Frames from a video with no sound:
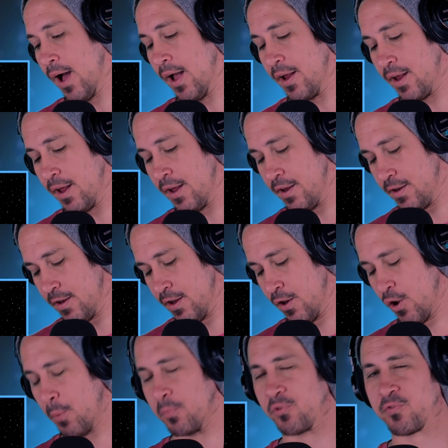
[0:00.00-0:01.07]

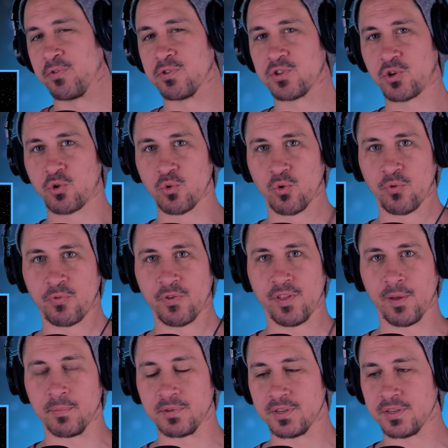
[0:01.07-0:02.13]
It almost feels cruel for
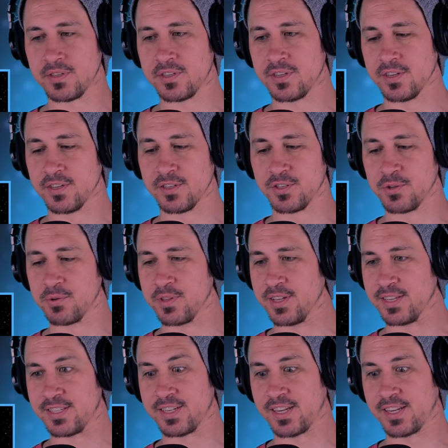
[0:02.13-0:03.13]
them to do this,